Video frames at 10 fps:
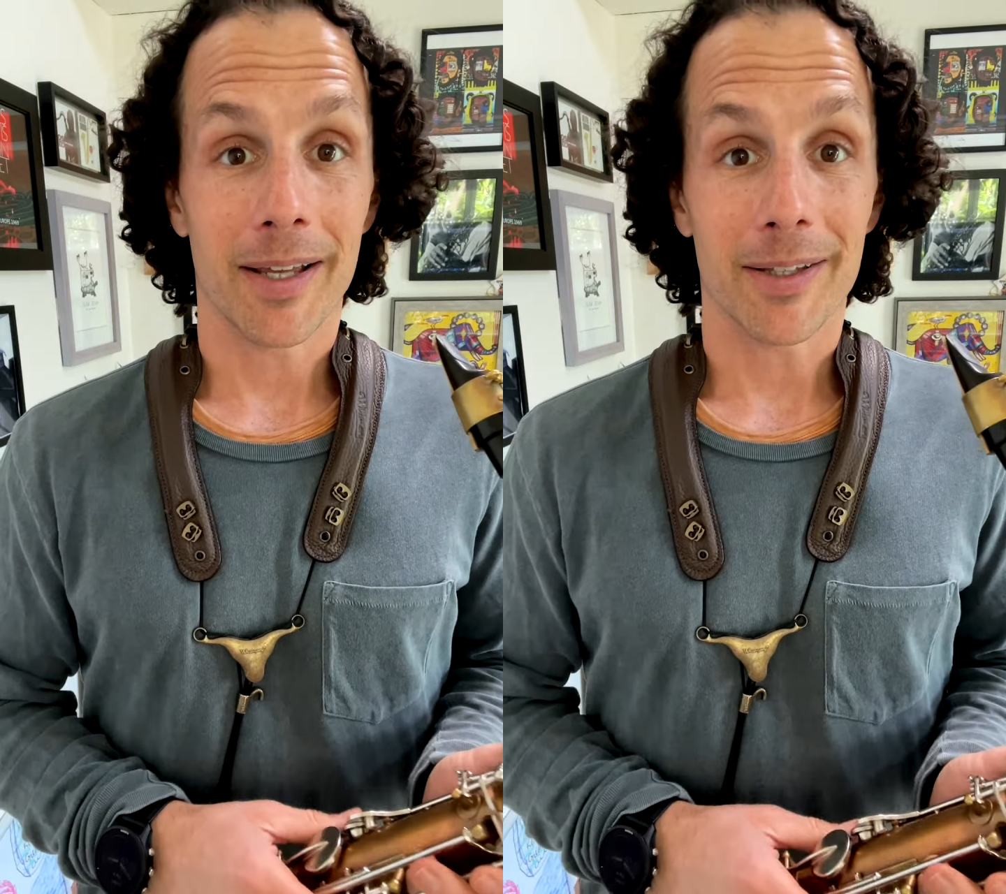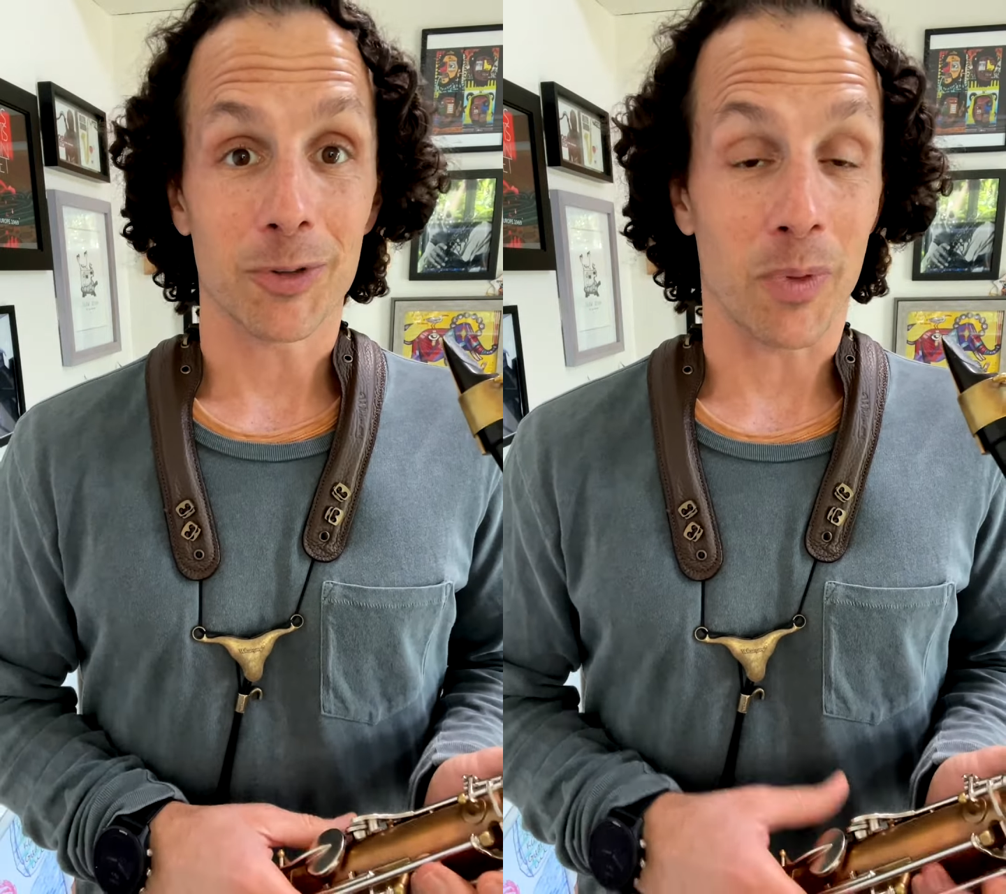
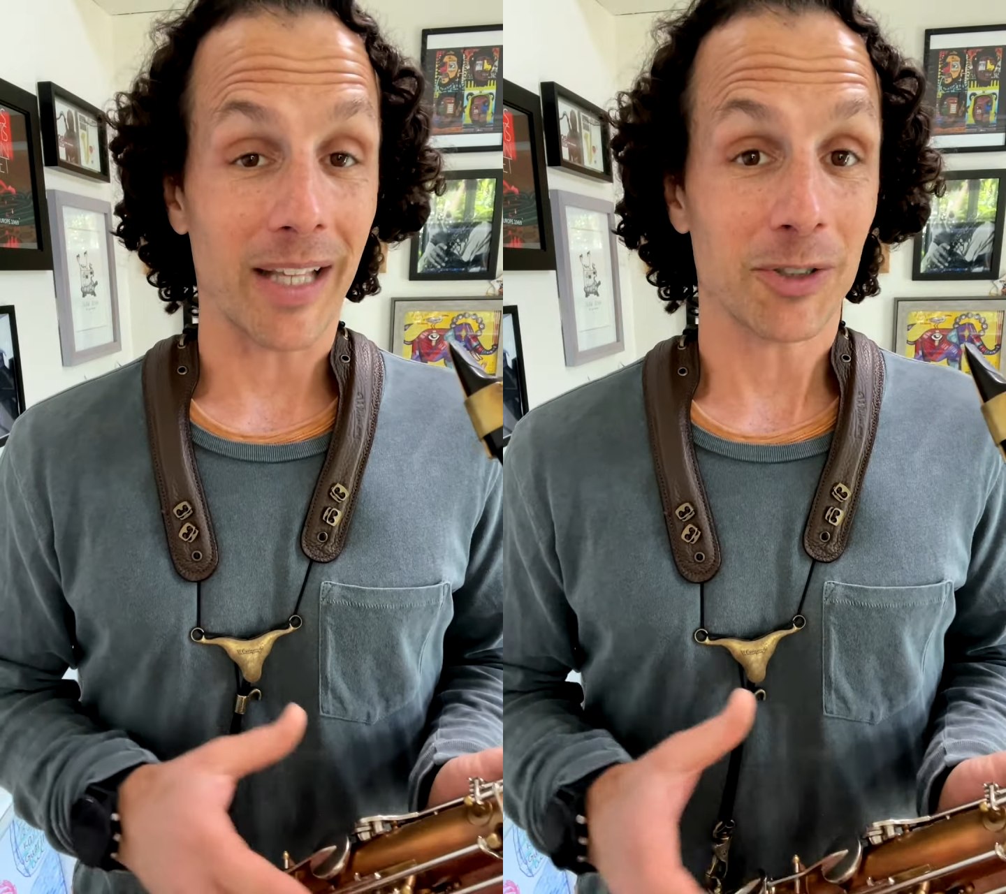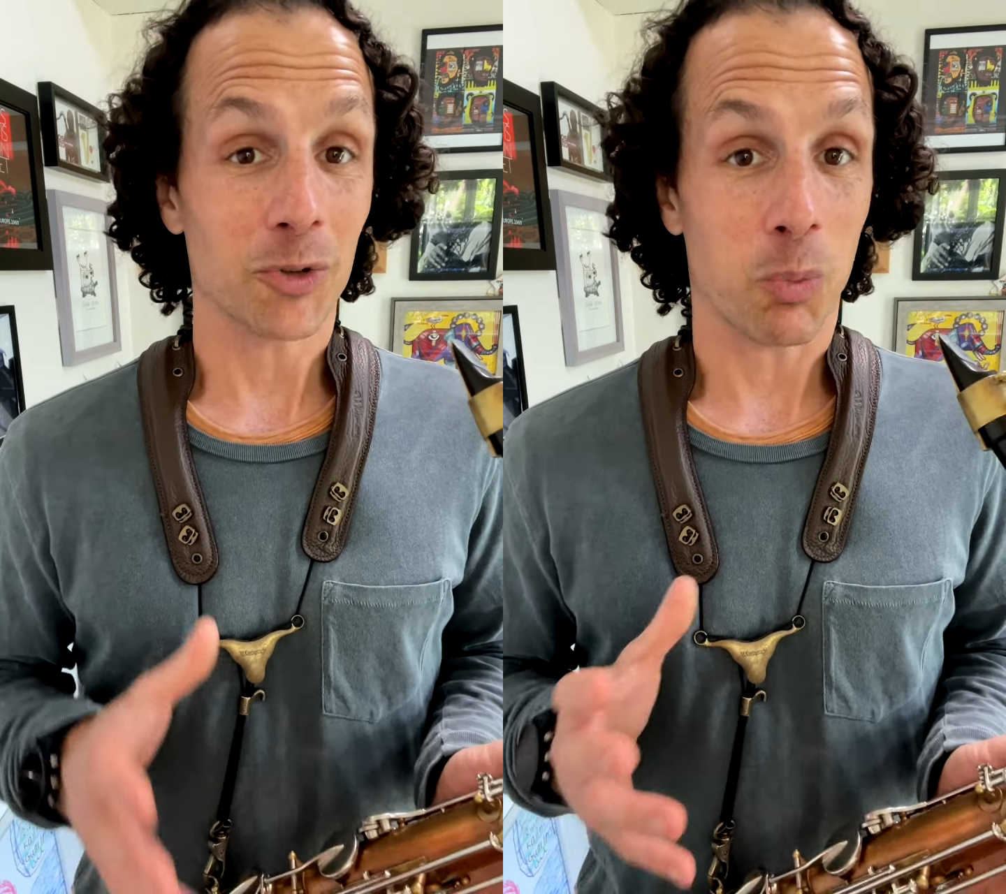So
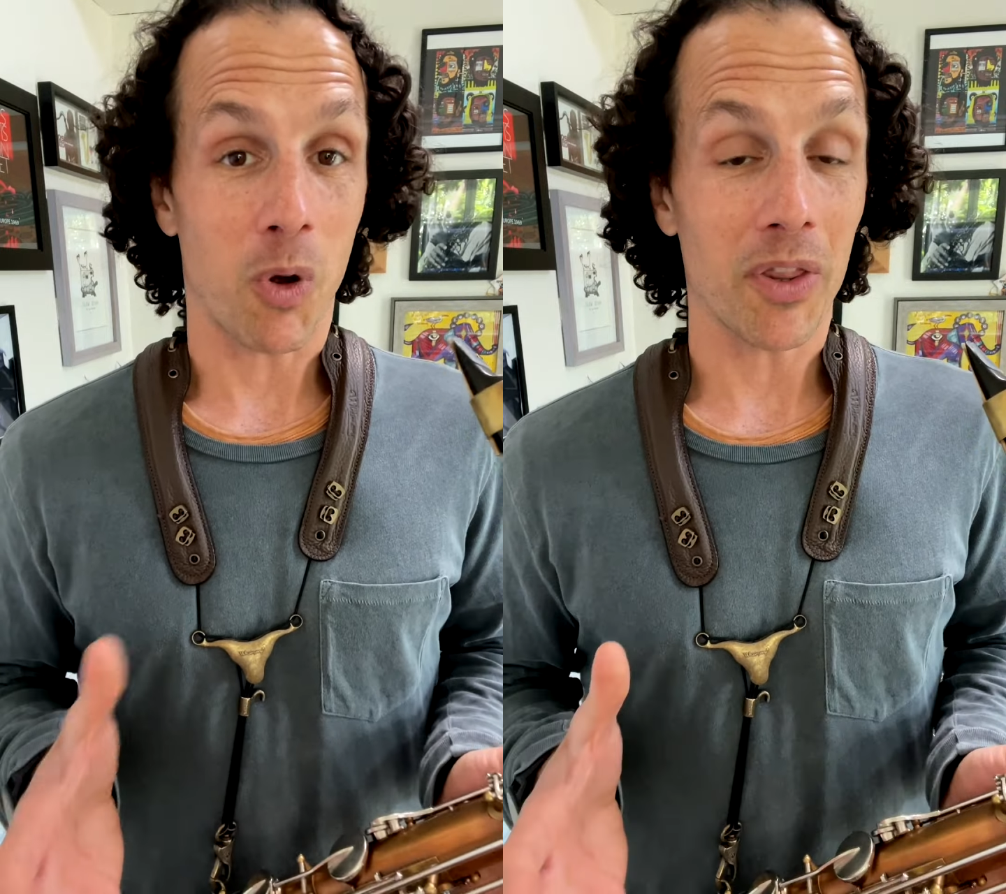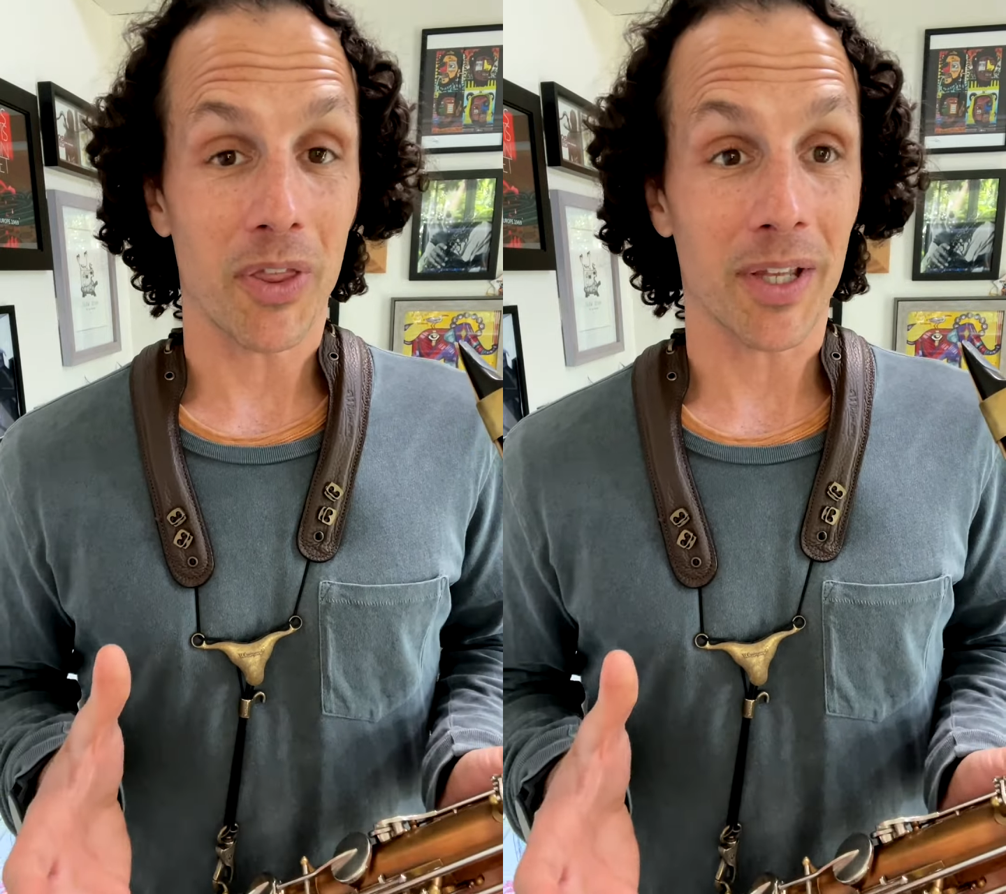that's just
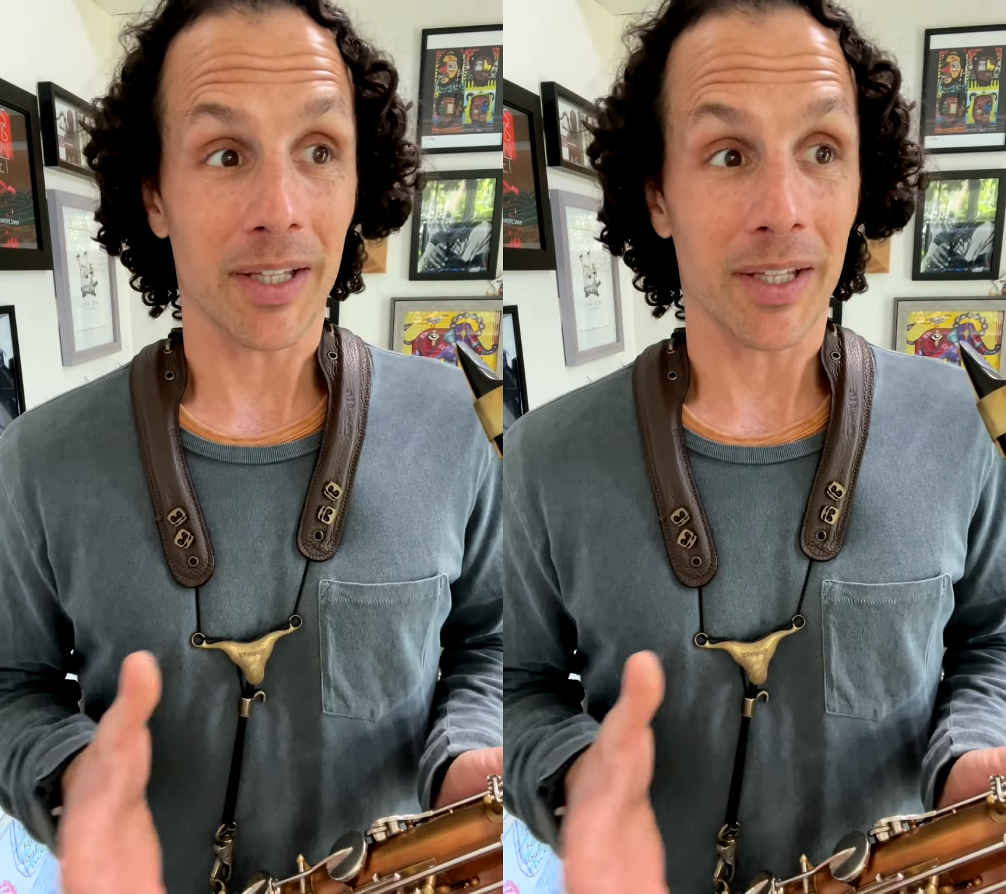one thing.